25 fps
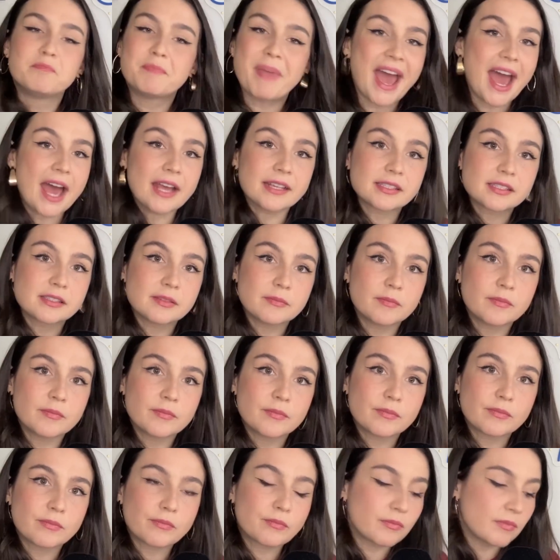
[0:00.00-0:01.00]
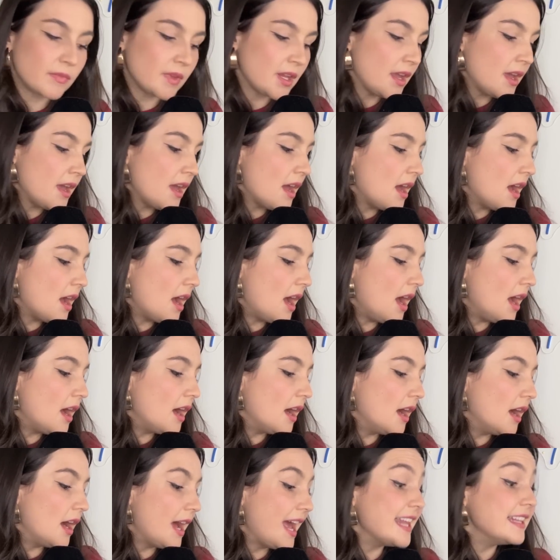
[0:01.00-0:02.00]
Pass.
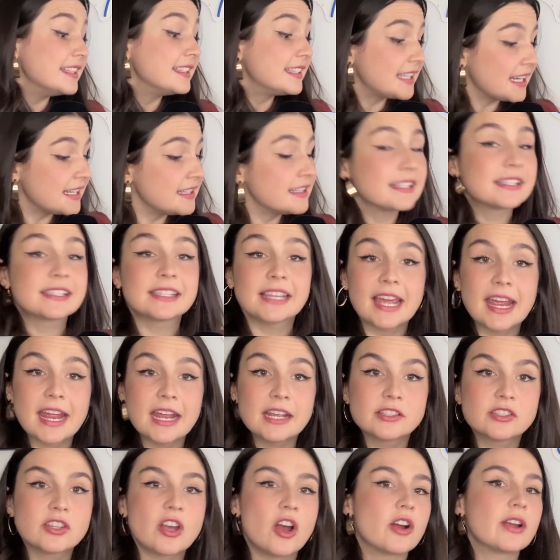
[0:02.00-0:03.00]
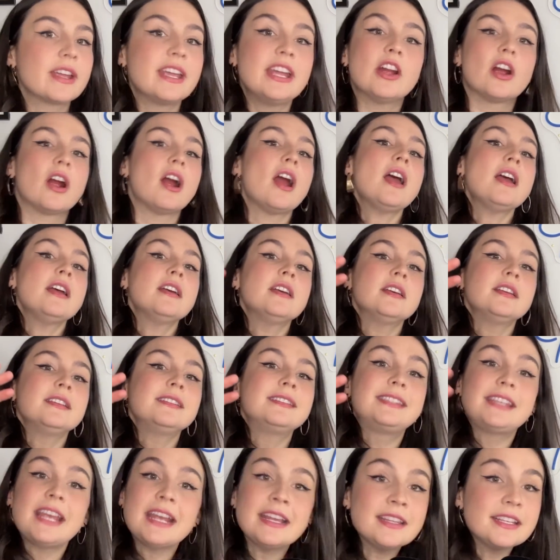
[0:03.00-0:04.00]
And sing the sleighing song. Here,
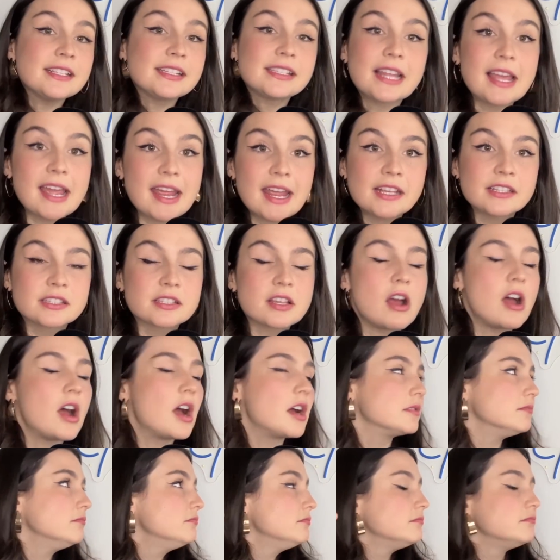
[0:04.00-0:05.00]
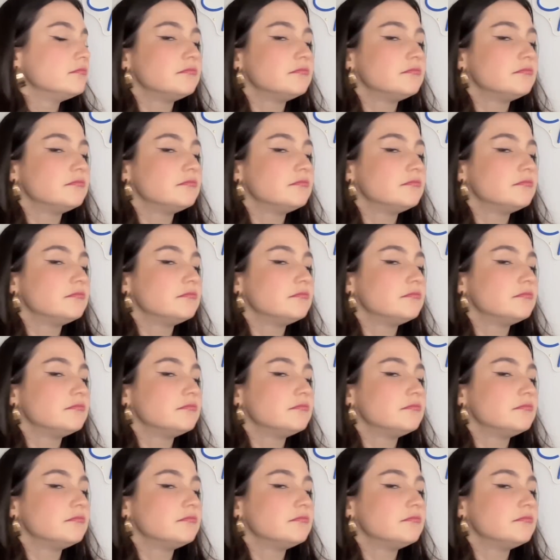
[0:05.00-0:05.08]
sing the sleighing song.